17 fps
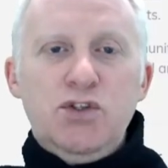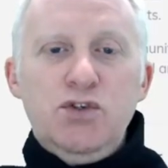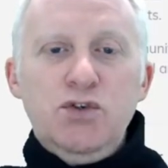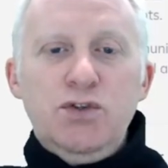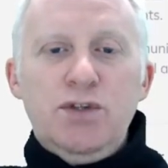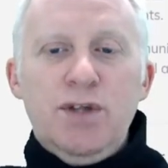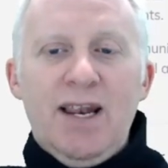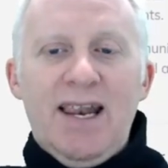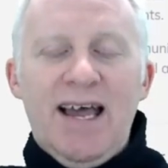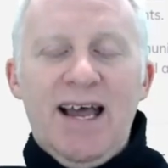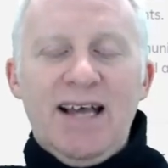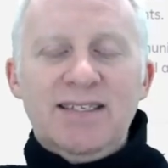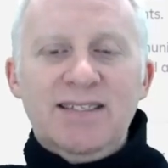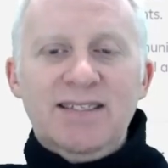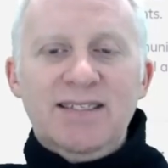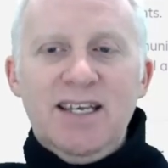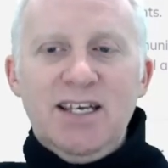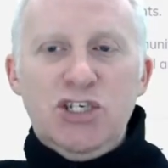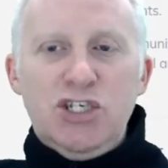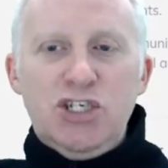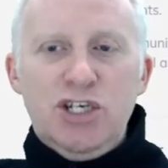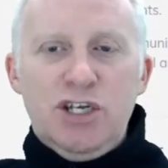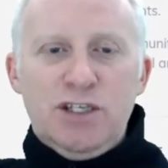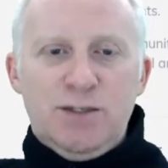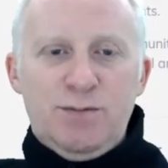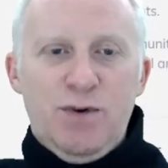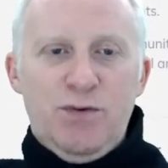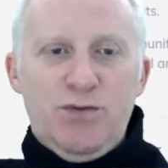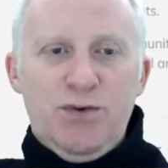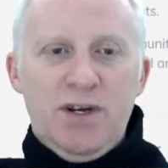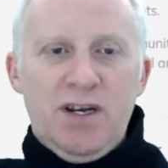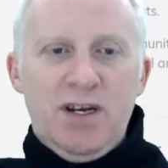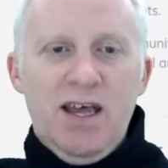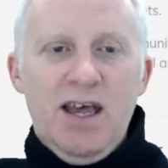to the last sections, my
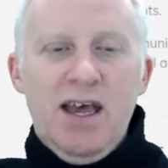friend.